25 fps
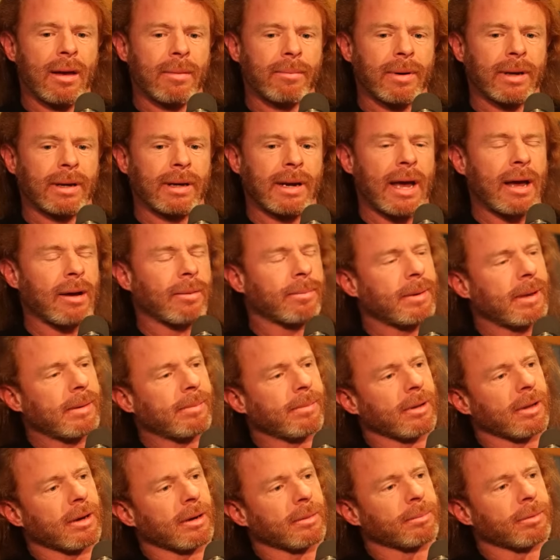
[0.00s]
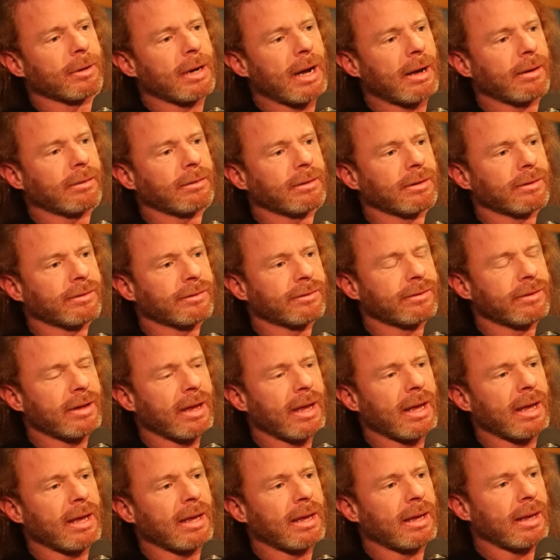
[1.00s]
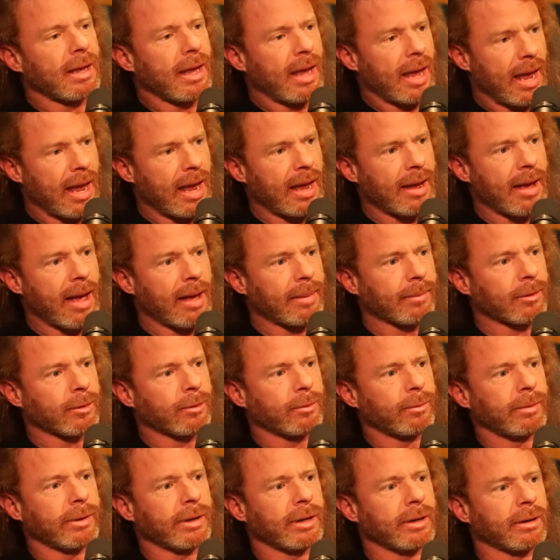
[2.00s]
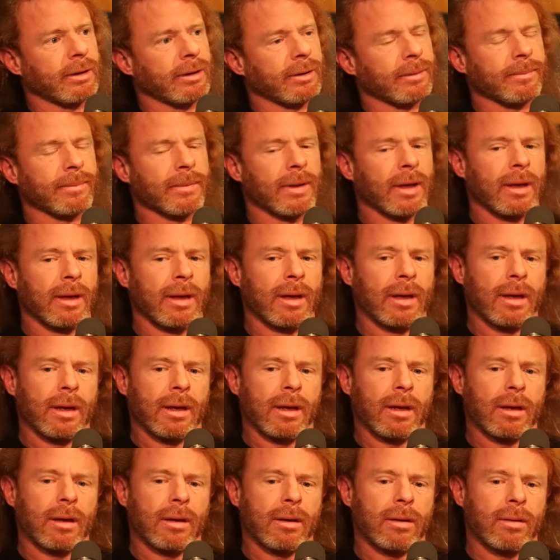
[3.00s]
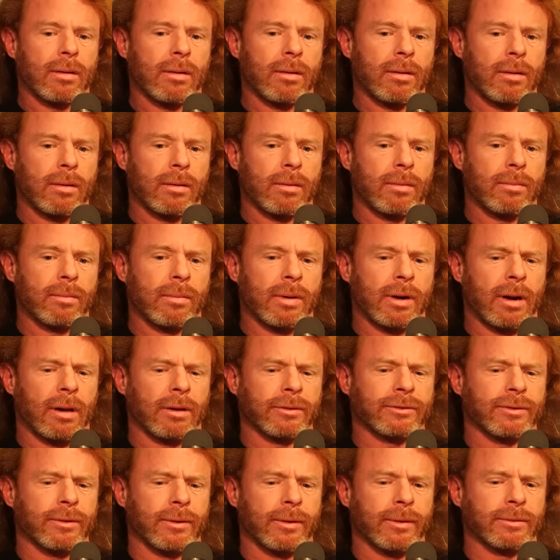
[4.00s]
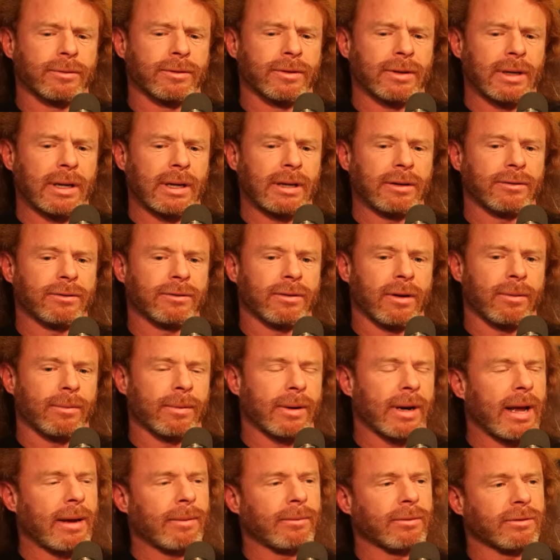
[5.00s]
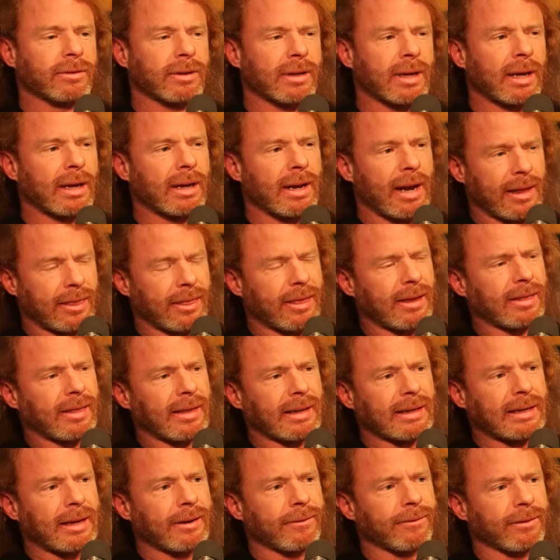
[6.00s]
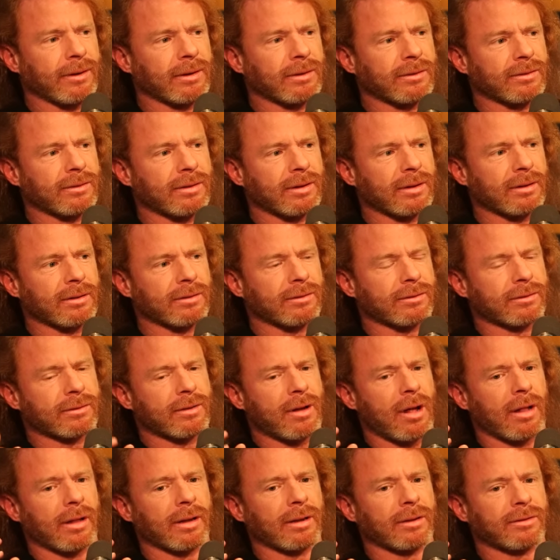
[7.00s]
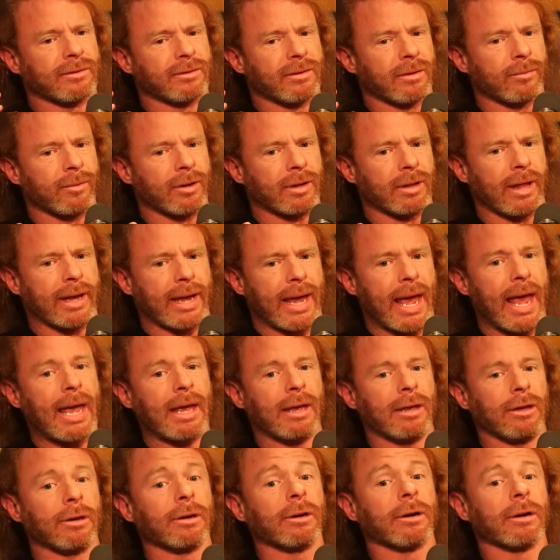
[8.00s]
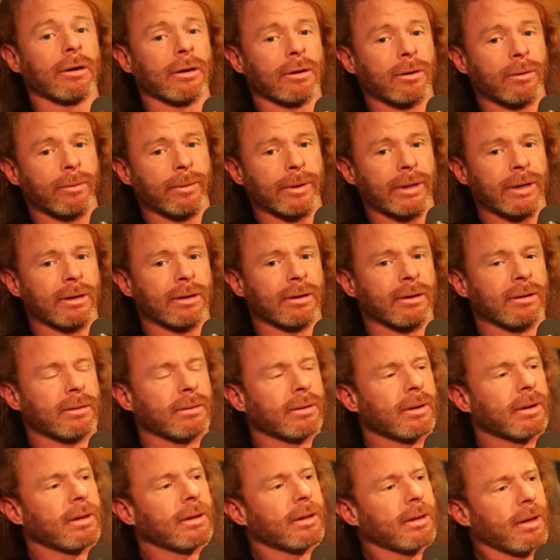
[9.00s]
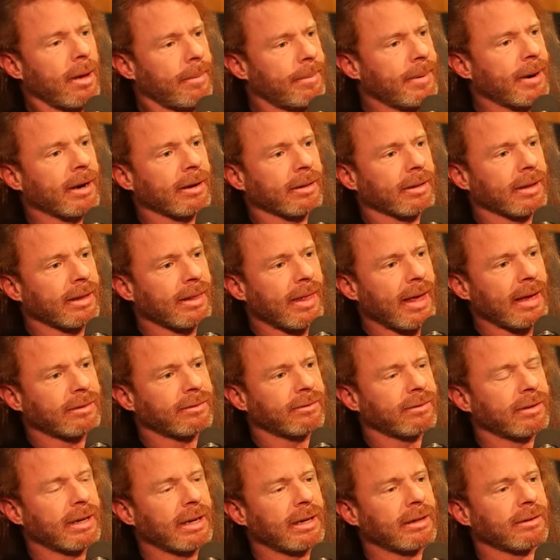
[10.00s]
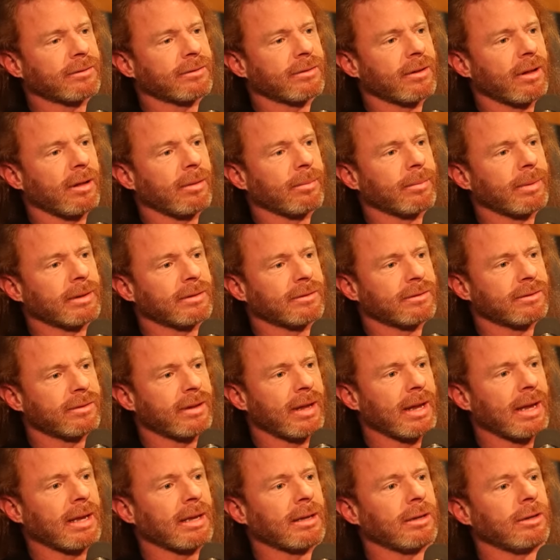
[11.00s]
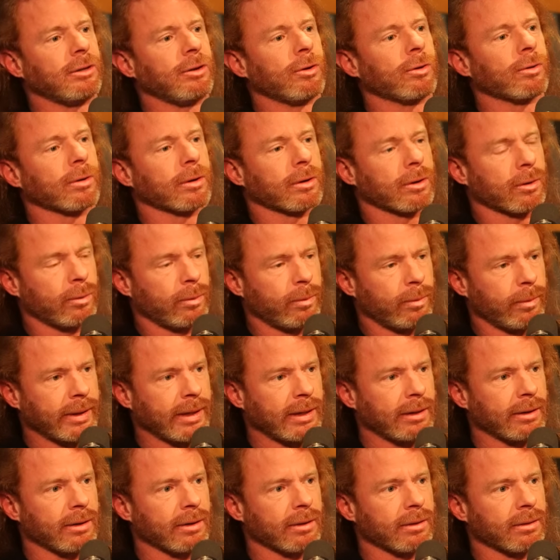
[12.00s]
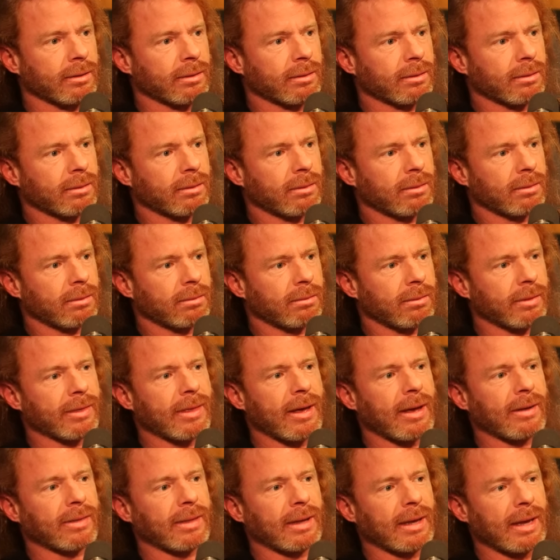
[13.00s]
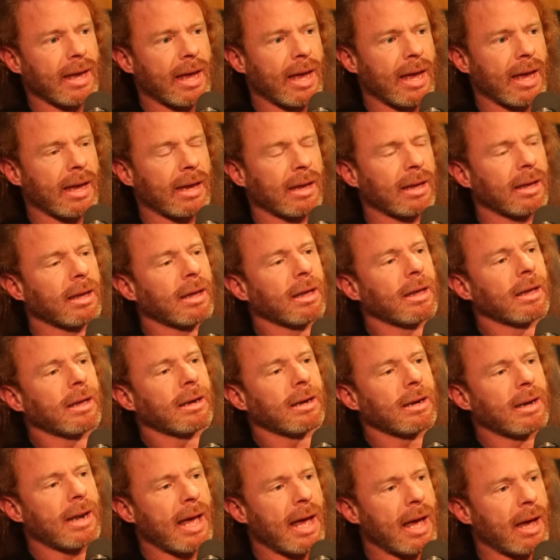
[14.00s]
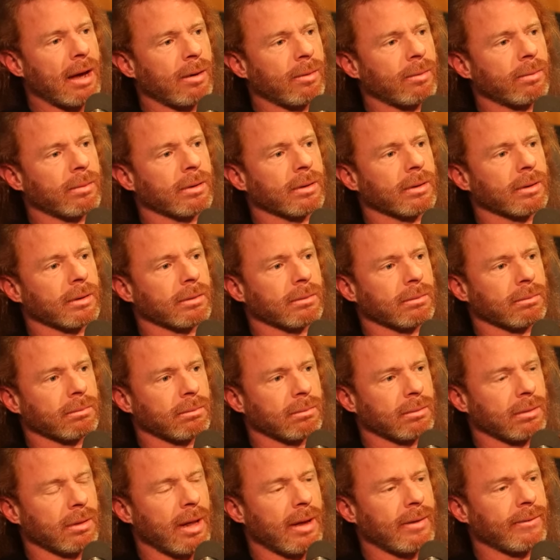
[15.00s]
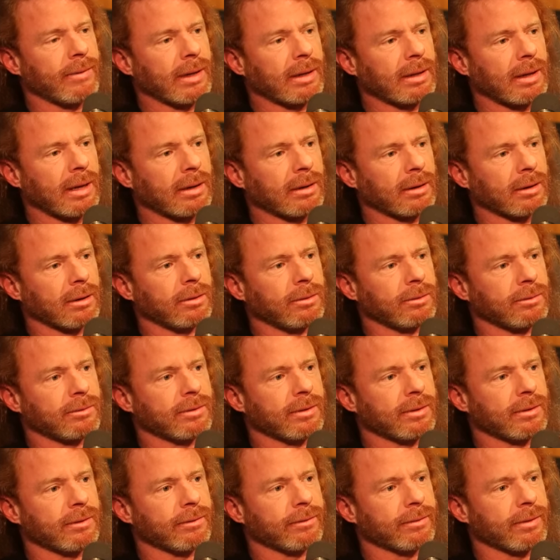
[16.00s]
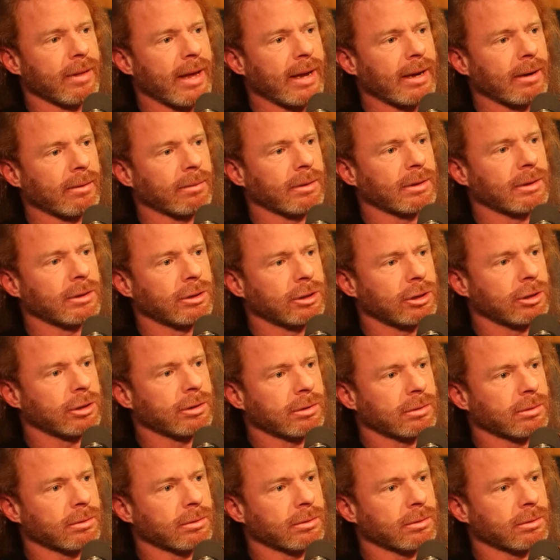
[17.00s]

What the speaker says: But now people are proud to say, hey, I'm queer. But also it was an insult when I was a kid. And I think the difference is calling someone like, hey, you're a queer. Apparently that's an insult, but saying you're queer yeah. without the A. Yeah. Now we're loving, inclusive language.